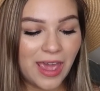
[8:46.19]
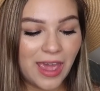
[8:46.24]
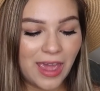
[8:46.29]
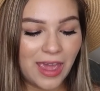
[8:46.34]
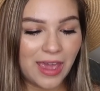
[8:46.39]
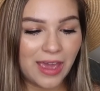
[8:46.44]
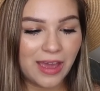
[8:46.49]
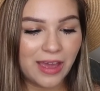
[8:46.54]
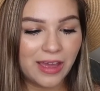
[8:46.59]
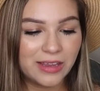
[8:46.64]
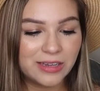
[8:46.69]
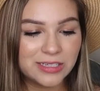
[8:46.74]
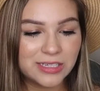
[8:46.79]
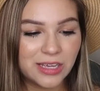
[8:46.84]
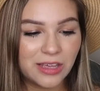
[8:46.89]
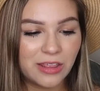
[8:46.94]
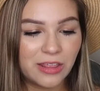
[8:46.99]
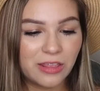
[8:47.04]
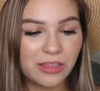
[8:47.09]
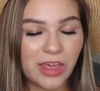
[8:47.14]
and
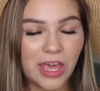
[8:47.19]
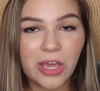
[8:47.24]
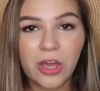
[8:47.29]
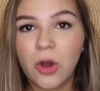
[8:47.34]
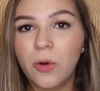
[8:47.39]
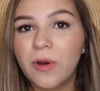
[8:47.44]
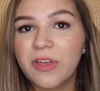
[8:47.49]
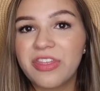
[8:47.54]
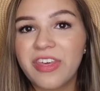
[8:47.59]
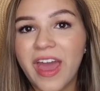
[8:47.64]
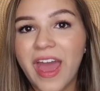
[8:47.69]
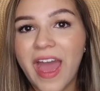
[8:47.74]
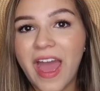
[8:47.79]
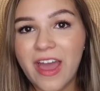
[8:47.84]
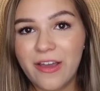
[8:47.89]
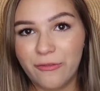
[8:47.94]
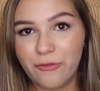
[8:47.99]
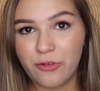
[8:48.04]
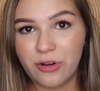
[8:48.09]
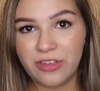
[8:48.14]
they go with
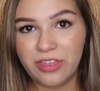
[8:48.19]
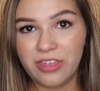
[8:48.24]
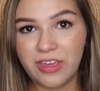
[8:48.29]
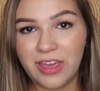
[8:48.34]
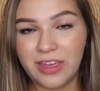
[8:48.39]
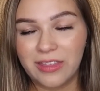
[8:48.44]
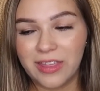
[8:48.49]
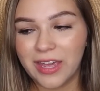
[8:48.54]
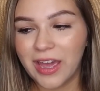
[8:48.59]
everything.